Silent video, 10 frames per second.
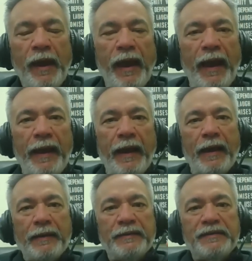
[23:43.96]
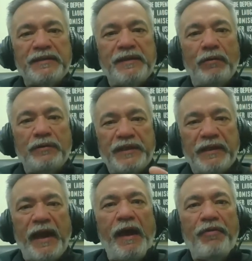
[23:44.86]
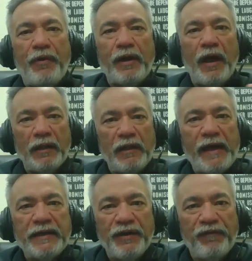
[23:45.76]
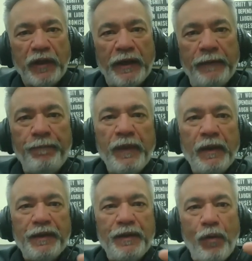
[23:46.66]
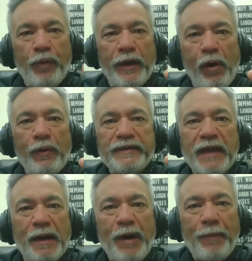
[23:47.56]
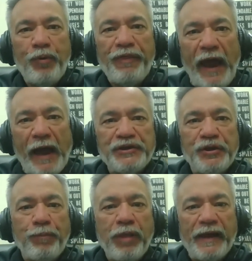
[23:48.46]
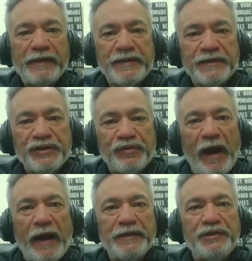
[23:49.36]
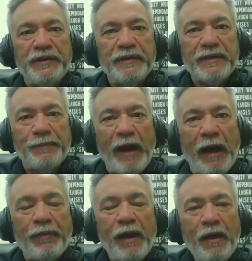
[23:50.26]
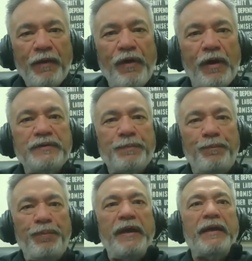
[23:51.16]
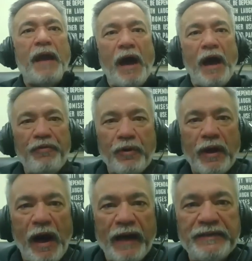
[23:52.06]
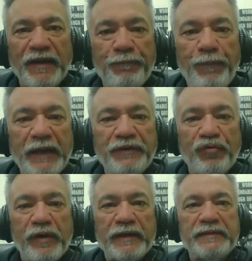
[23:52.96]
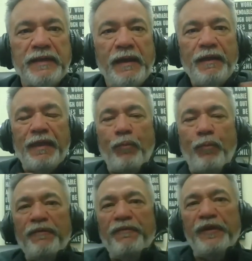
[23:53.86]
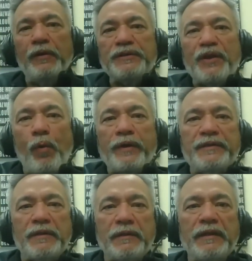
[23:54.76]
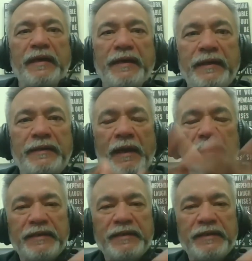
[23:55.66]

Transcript: And so together, collectively, we always come up with action plans and strategies about those big other kinds of metrics that we feel is going to lead to